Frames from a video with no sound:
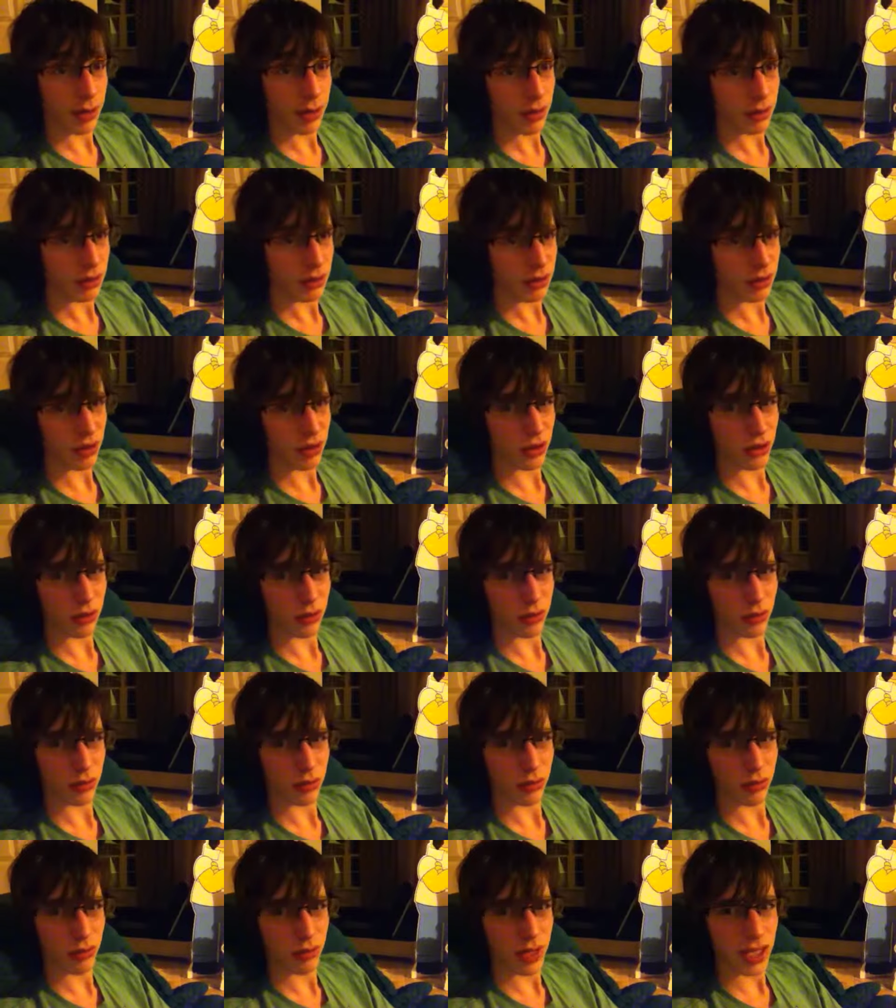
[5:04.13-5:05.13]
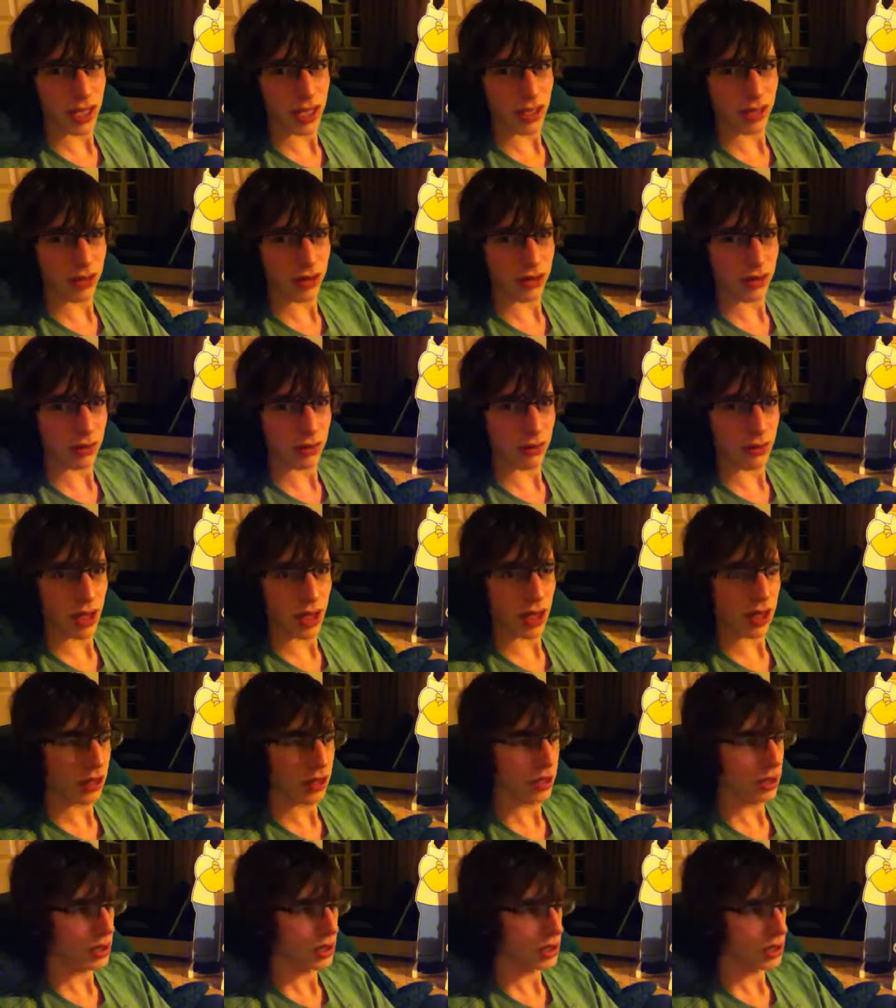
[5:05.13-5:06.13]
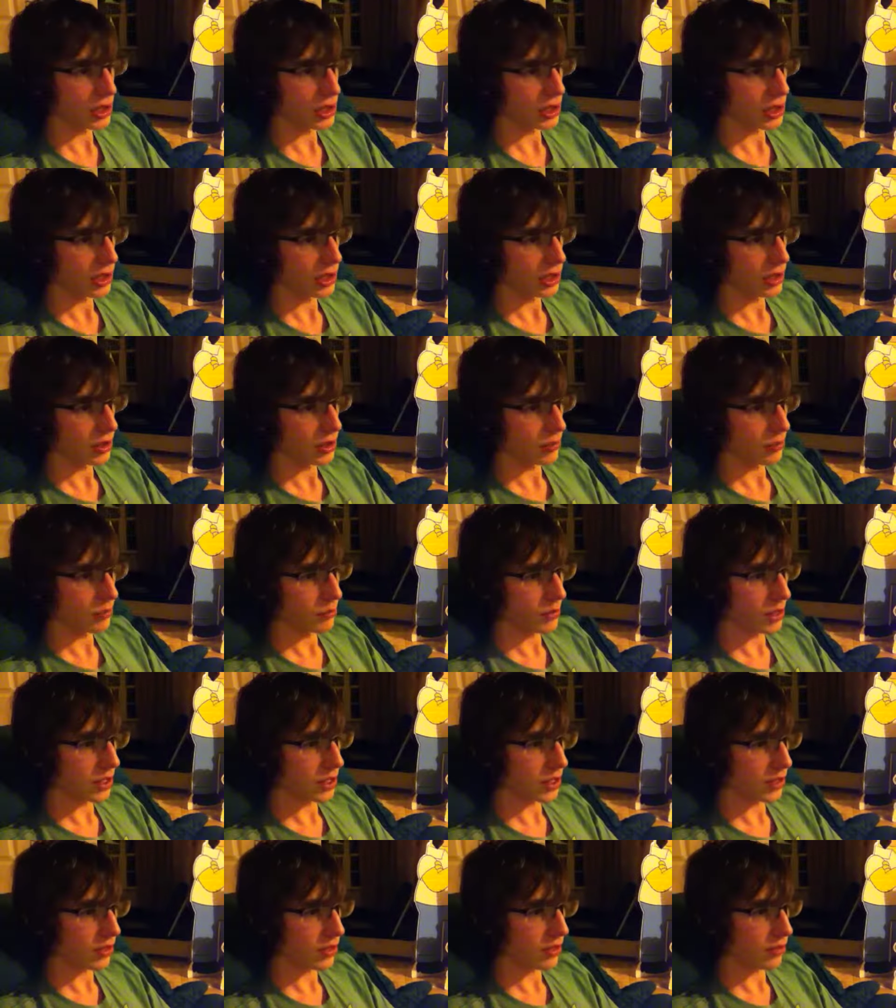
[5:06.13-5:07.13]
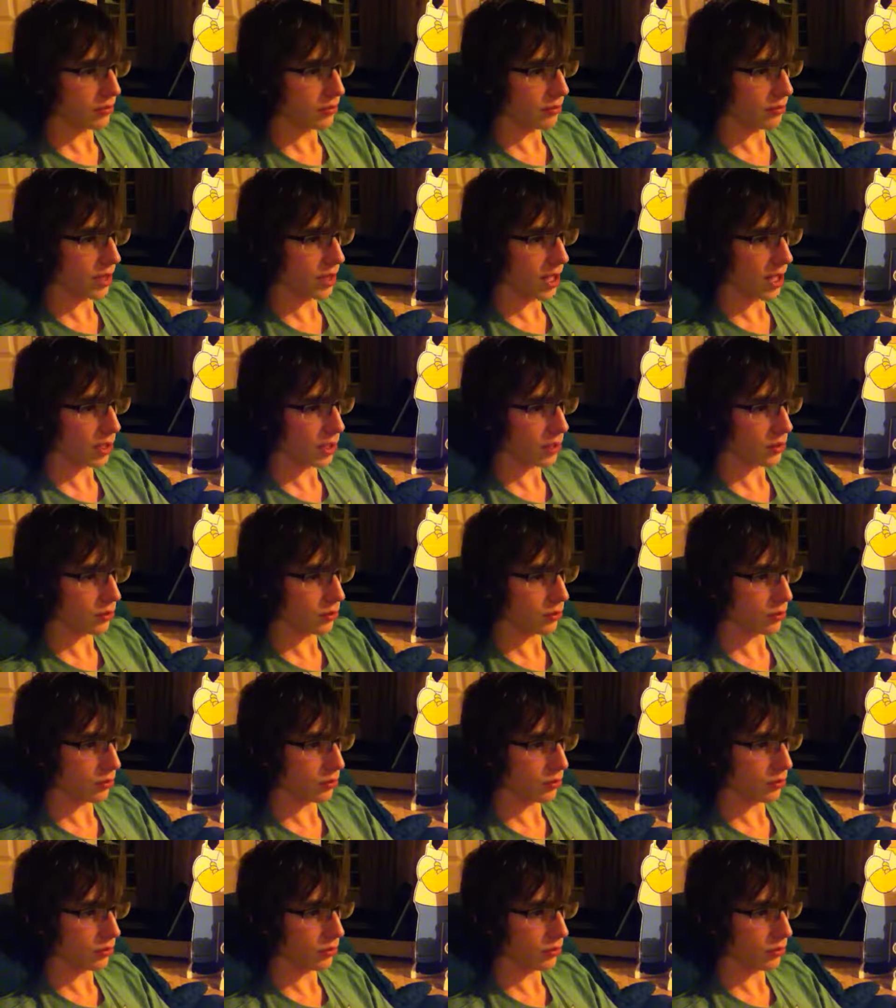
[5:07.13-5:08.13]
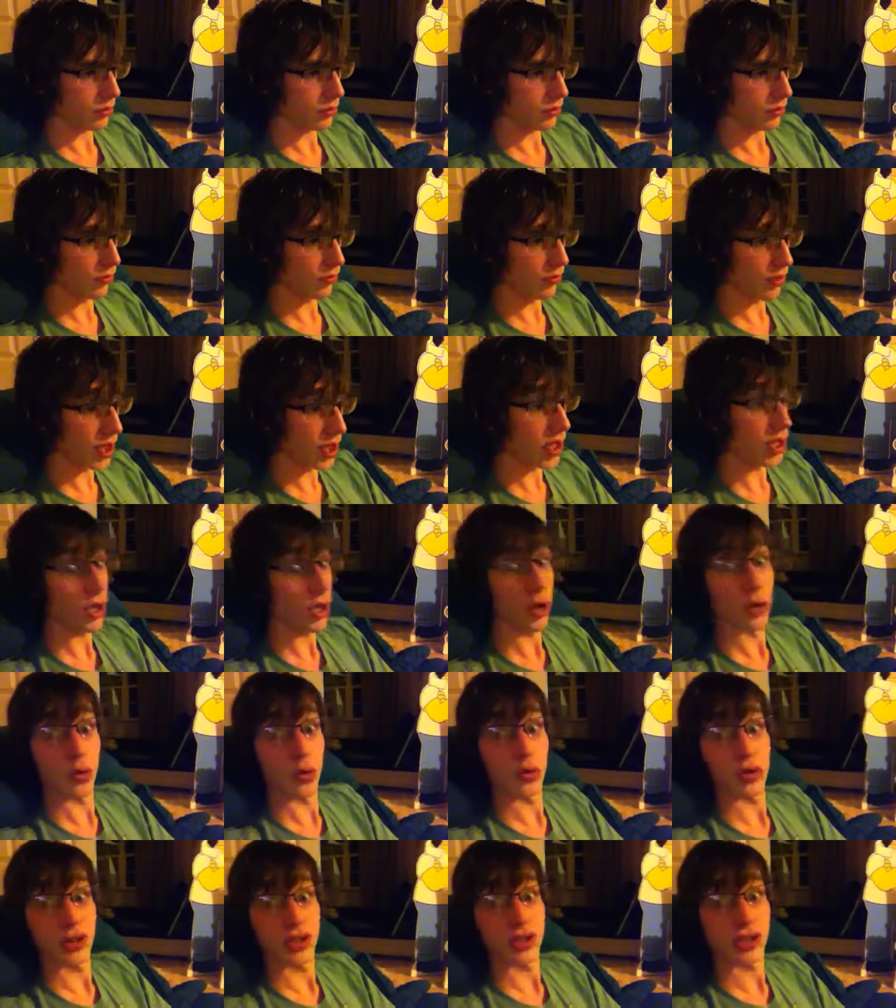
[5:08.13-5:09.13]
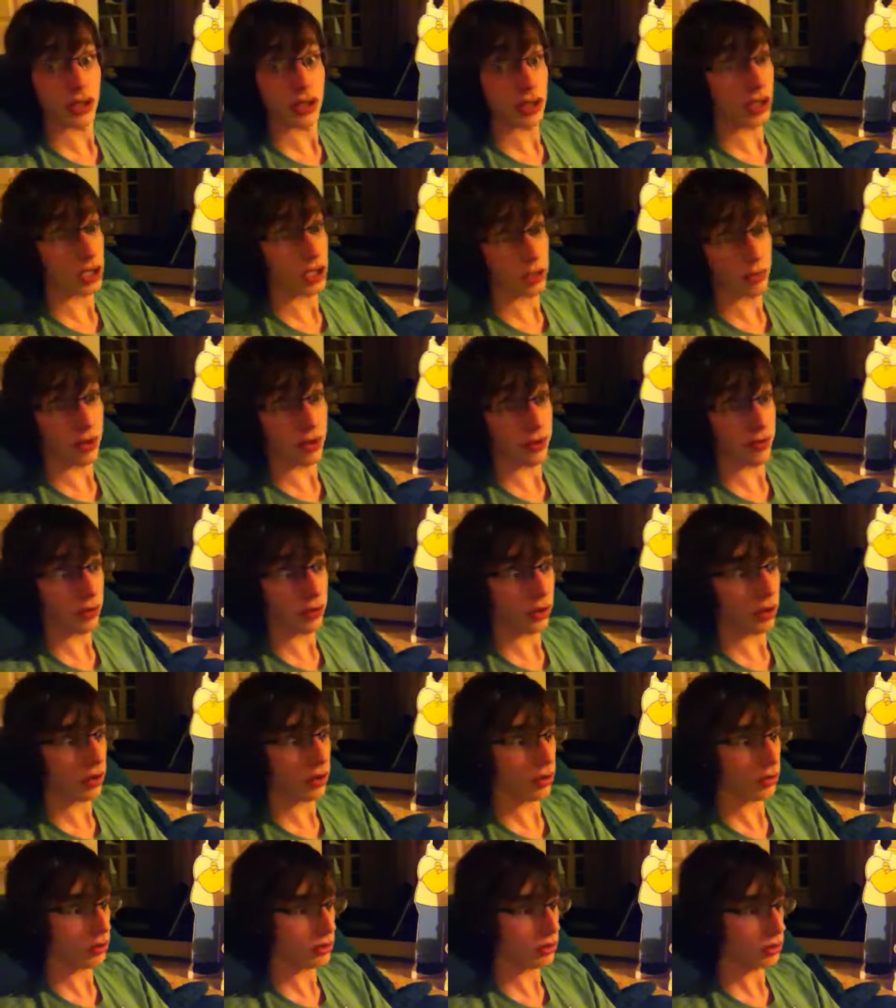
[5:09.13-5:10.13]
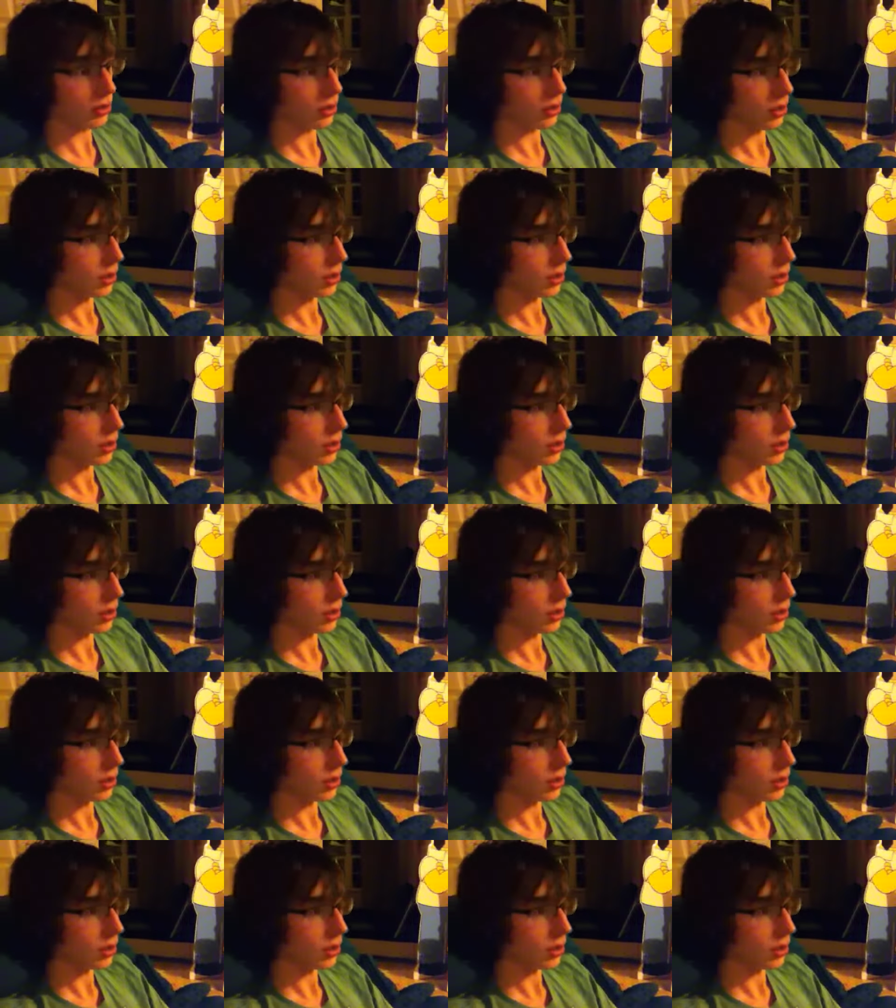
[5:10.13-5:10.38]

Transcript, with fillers: be able to start making some, uh, making some actual videos instead of just my vlogs.